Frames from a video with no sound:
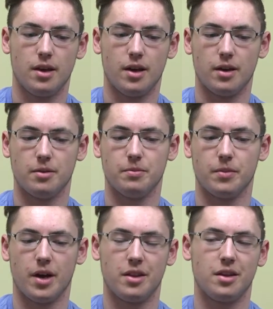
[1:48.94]

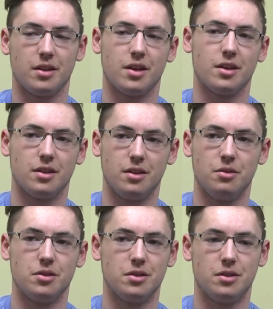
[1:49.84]
um, I think that
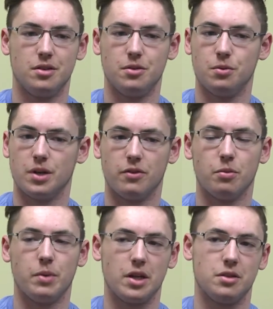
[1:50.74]
you should do
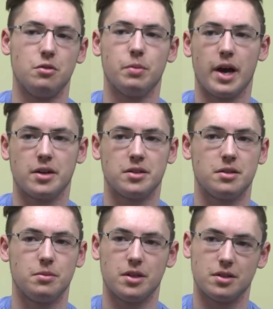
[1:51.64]
whatever makes you
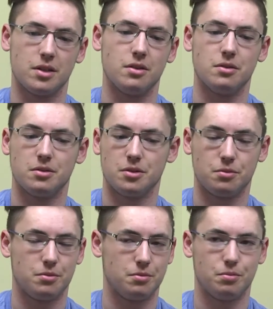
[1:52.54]
passionate because then it'll
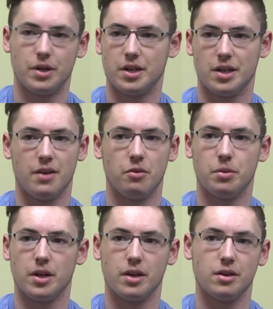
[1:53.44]
spread to
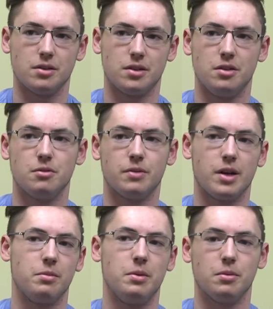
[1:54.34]
everybody else and you'll
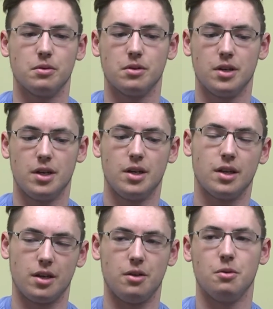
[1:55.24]
find people
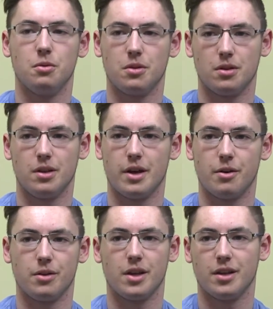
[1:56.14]
like youth
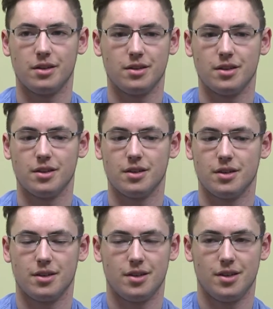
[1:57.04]
now that uh,
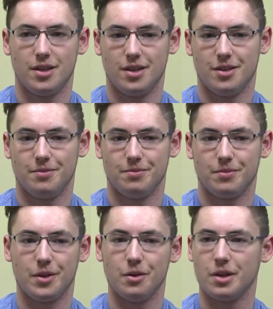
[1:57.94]

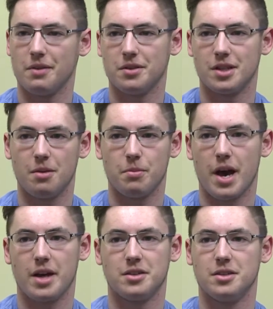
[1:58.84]
you know have the same
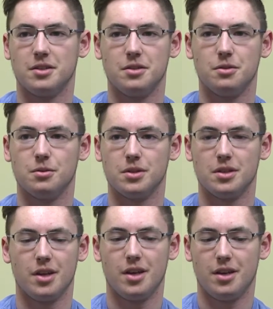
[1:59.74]
passion as you
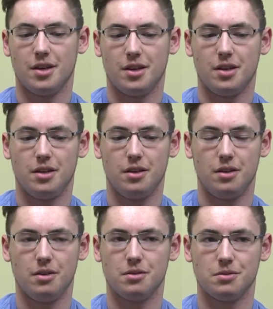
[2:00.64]
and
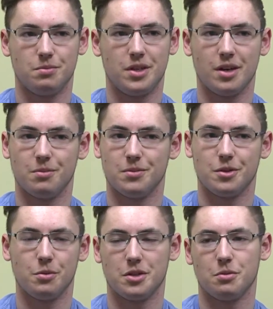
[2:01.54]
you'll become
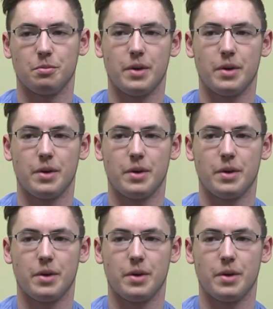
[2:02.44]
so much more